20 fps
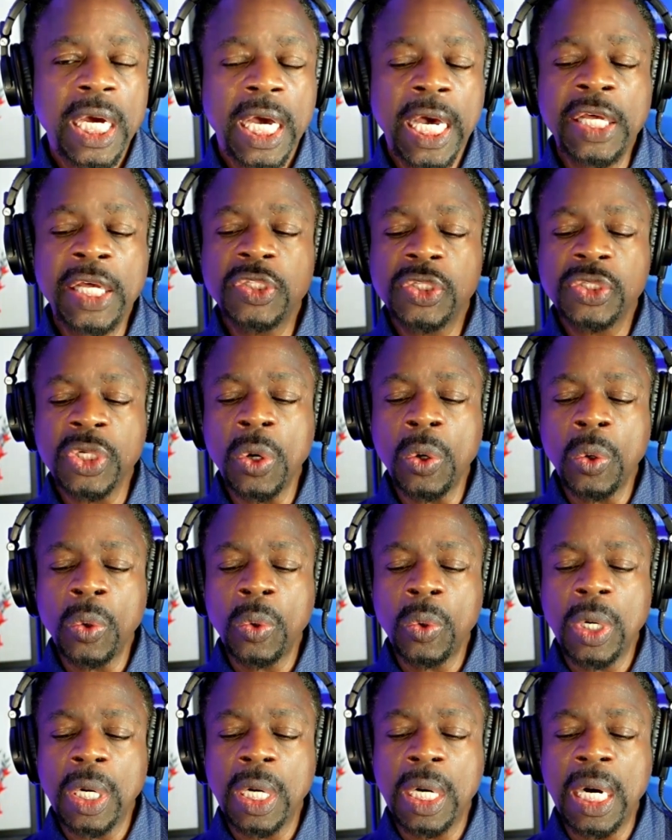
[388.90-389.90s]
And
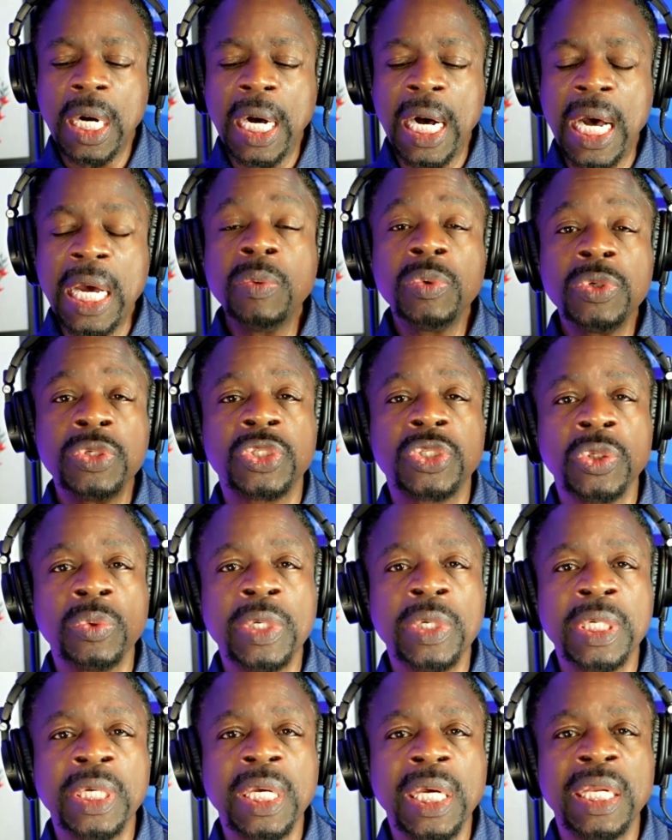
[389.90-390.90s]
so I was
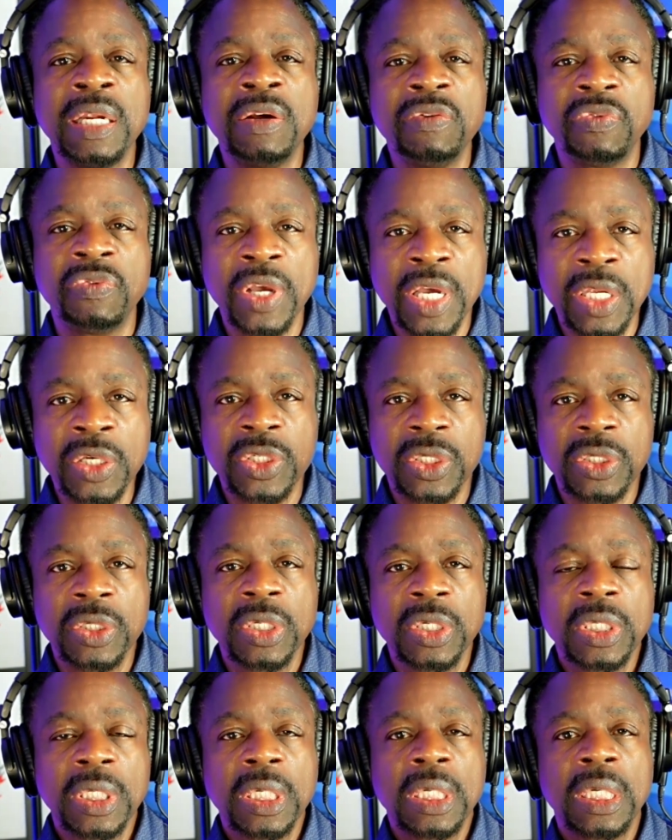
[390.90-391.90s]
doing an event,
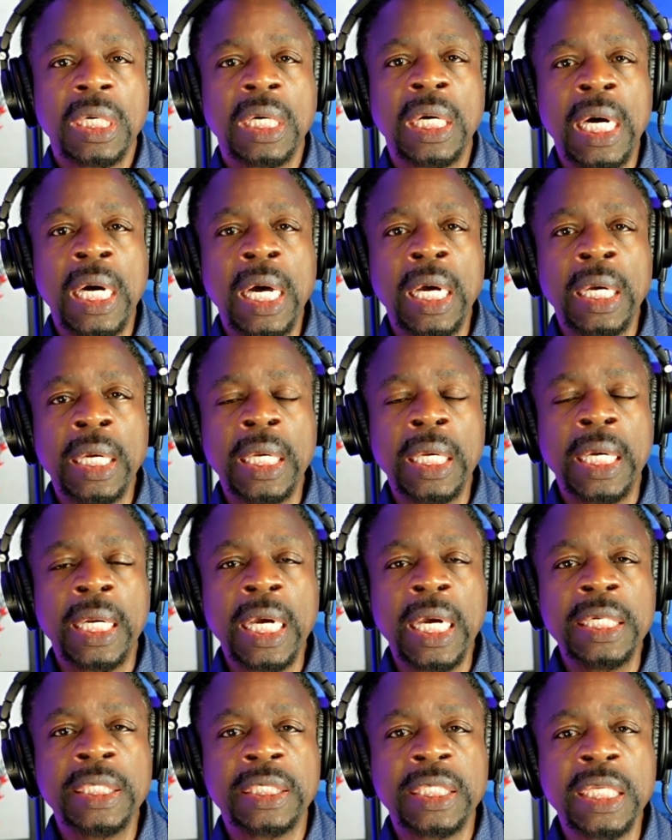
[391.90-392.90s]

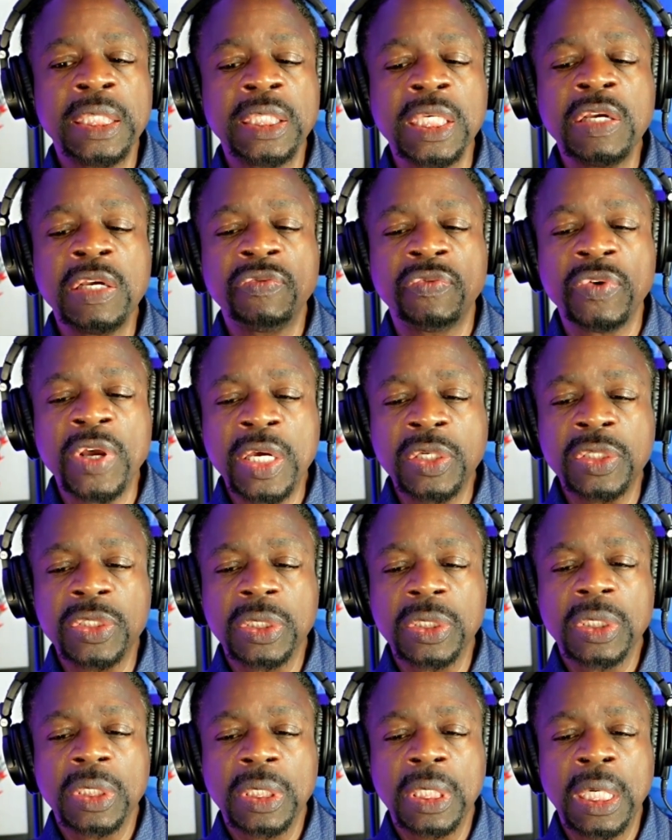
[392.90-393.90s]
and I did the
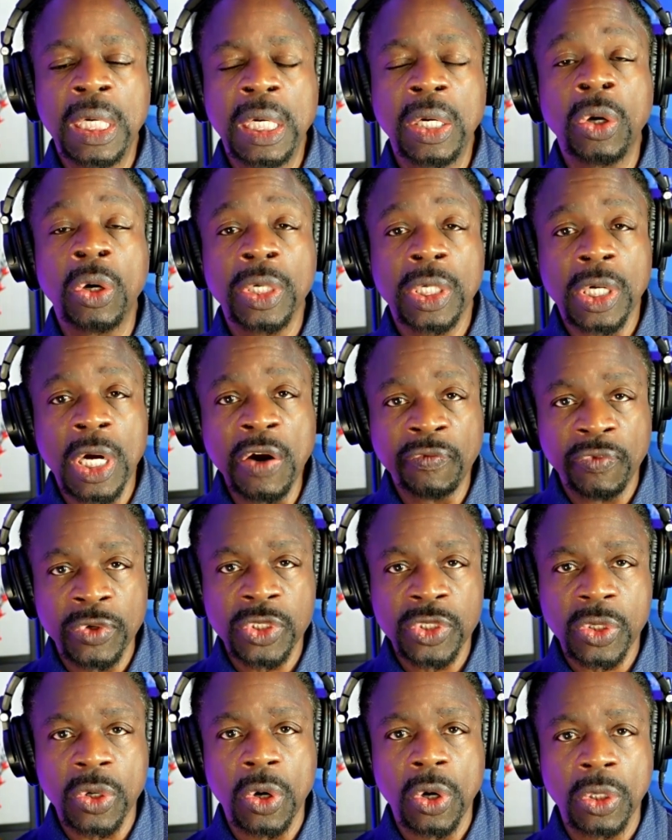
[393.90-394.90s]
event on a
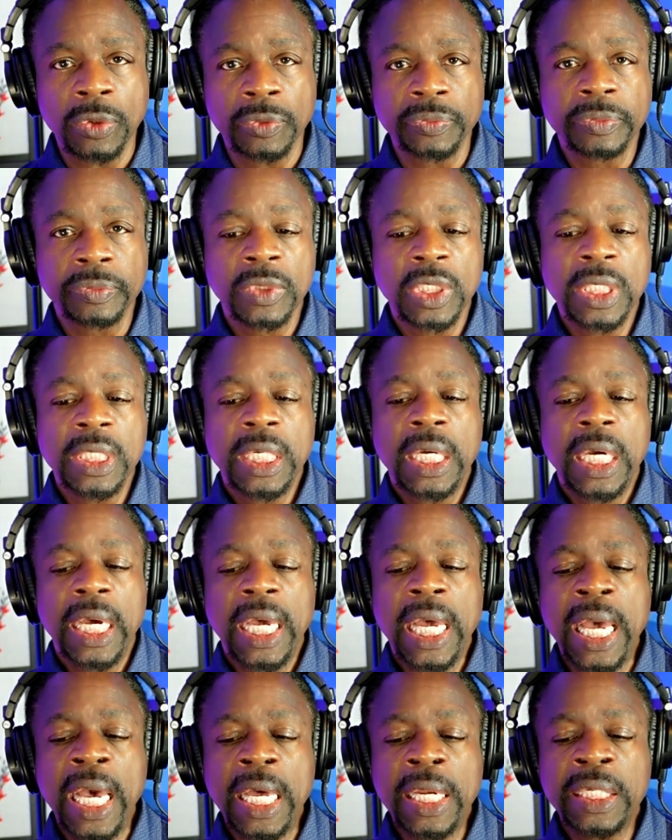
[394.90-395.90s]
conference call.
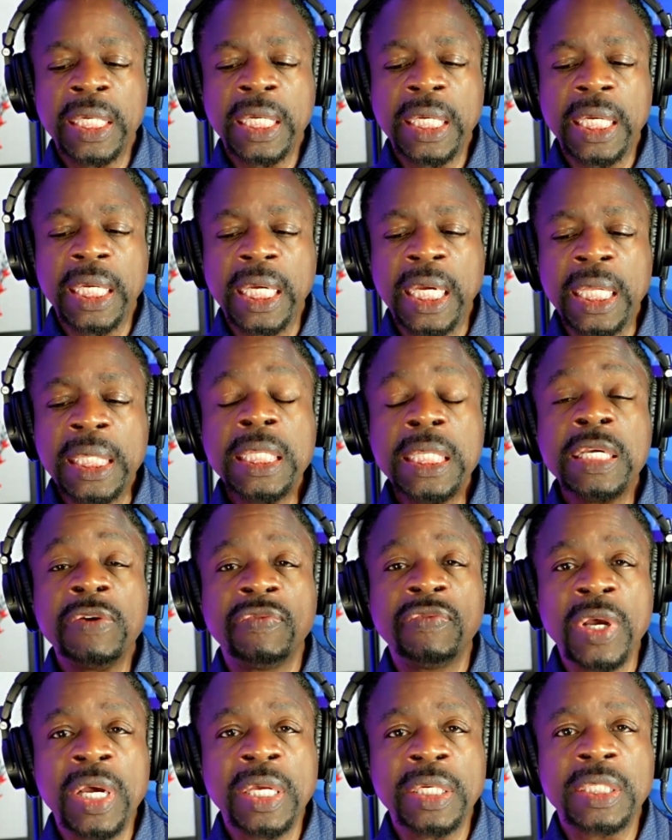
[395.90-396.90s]
And in the
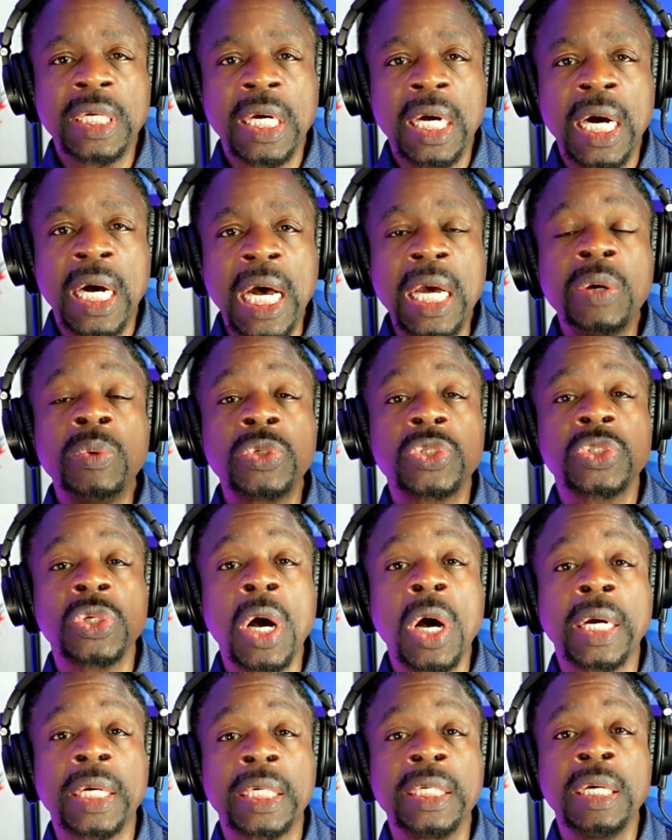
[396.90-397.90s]
event, I was
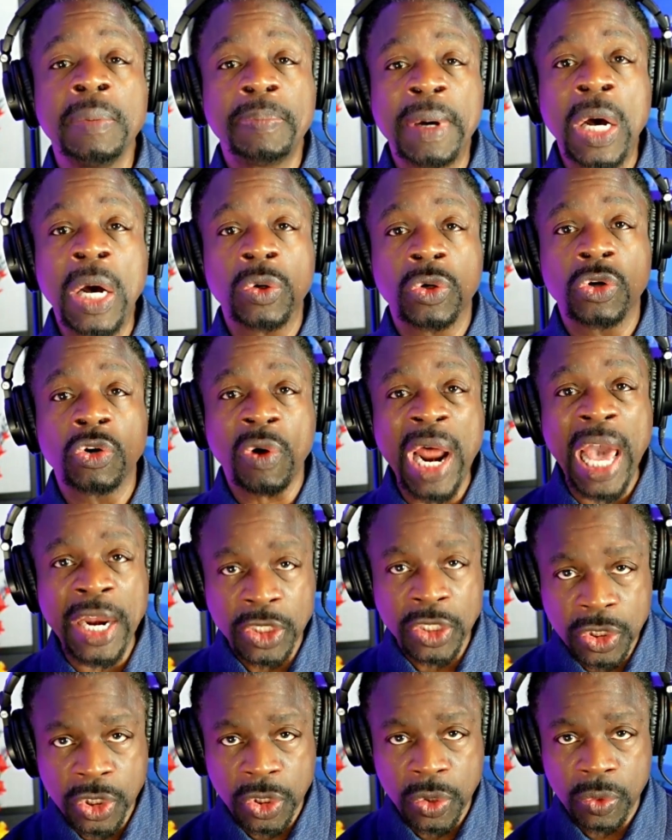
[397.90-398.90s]
talking about
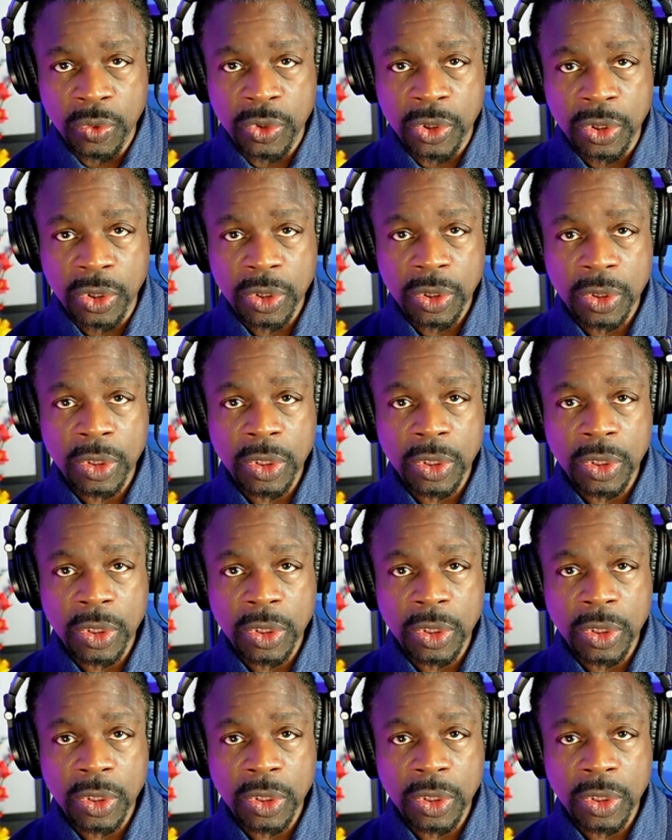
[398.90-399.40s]
gratitude,